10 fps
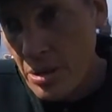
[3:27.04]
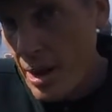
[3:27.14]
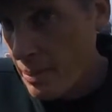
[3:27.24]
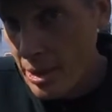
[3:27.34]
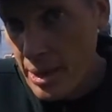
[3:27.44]

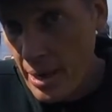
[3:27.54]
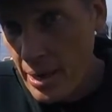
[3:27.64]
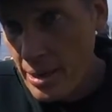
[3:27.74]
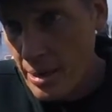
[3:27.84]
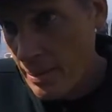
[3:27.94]
every
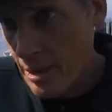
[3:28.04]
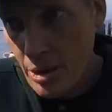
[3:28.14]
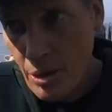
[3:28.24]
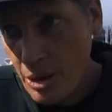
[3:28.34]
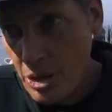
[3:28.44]
day, every
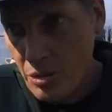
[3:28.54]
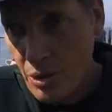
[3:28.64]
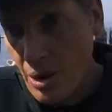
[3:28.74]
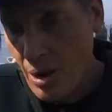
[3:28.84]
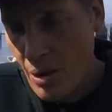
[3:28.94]
noon-ish,
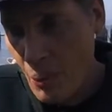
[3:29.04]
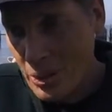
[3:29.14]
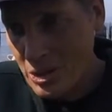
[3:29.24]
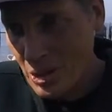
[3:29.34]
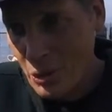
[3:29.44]

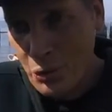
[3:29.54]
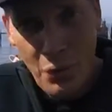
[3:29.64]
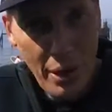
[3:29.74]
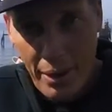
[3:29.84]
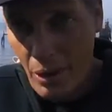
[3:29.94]
Wednesday through
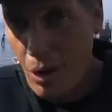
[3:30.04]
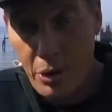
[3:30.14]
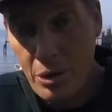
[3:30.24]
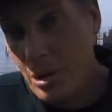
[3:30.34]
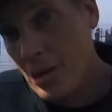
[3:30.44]
Friday, all
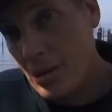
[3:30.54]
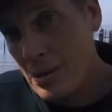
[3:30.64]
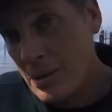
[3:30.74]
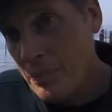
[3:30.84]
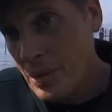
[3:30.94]
year
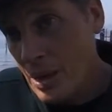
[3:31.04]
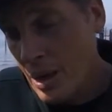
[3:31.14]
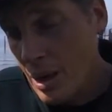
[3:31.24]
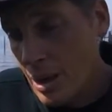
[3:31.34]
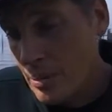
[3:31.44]

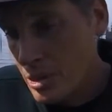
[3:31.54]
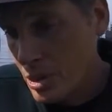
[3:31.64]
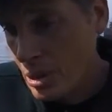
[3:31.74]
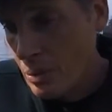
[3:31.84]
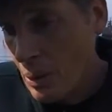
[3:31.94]
long.
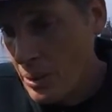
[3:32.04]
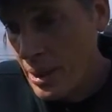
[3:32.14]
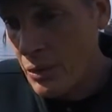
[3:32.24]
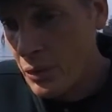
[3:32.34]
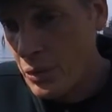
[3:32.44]
So what we
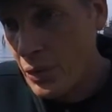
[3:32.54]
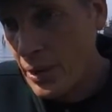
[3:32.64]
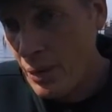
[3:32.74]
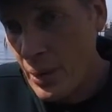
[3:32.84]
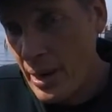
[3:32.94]
need for
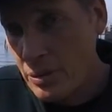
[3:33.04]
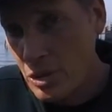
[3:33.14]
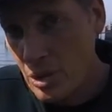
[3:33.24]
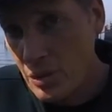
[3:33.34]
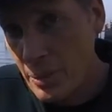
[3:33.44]
freighter wave
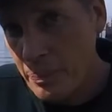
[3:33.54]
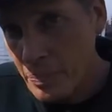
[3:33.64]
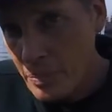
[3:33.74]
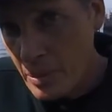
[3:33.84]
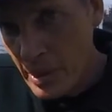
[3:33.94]
surfing
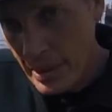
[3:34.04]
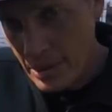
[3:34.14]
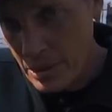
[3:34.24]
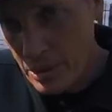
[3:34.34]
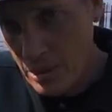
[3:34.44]

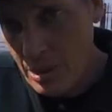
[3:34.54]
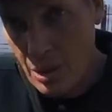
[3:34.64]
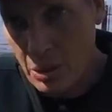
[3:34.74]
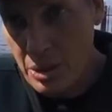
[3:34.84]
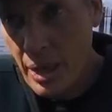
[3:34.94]
is a
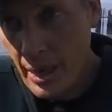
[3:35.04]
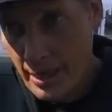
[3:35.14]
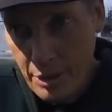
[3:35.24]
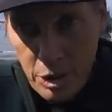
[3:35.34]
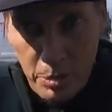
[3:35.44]
low tide
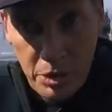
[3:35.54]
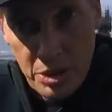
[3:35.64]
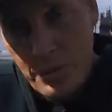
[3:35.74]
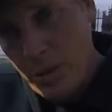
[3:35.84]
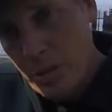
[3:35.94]
at this
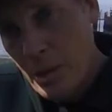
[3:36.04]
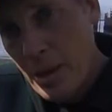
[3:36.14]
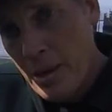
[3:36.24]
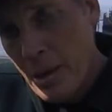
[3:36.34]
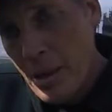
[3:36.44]
specific
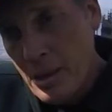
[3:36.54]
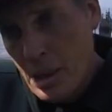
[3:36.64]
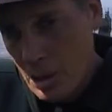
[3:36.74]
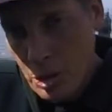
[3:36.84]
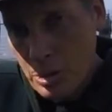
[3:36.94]
spot.
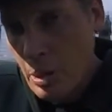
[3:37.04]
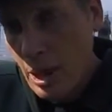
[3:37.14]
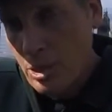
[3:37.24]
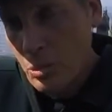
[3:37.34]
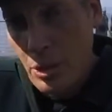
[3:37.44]
Other
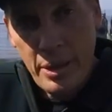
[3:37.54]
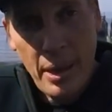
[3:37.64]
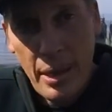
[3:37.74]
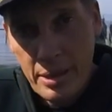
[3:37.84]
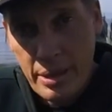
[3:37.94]
spots work at
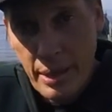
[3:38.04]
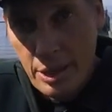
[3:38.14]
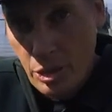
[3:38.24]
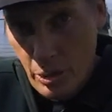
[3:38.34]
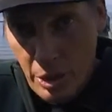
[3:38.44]
high
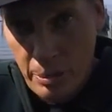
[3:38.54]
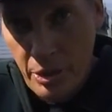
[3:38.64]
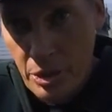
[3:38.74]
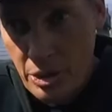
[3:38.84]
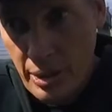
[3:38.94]
tides throughout the
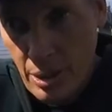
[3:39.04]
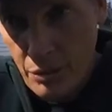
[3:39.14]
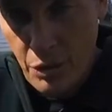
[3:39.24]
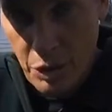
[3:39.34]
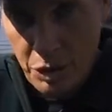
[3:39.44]
Puget Sound
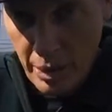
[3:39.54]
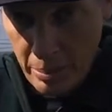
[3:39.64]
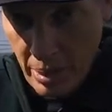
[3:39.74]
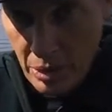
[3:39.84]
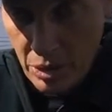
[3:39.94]
for the same
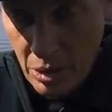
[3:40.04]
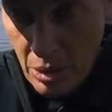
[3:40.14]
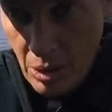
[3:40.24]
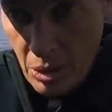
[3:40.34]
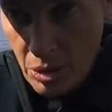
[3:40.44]
boats.
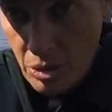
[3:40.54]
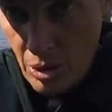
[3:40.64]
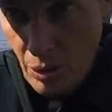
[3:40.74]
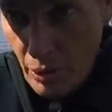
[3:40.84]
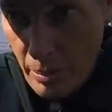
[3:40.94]
So we're